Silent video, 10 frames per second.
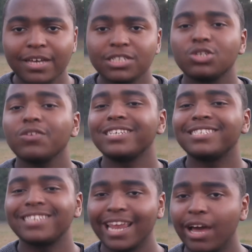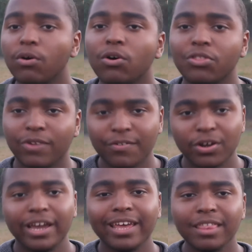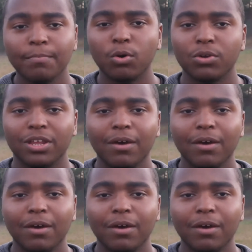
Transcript: So they set out on the river in the boat,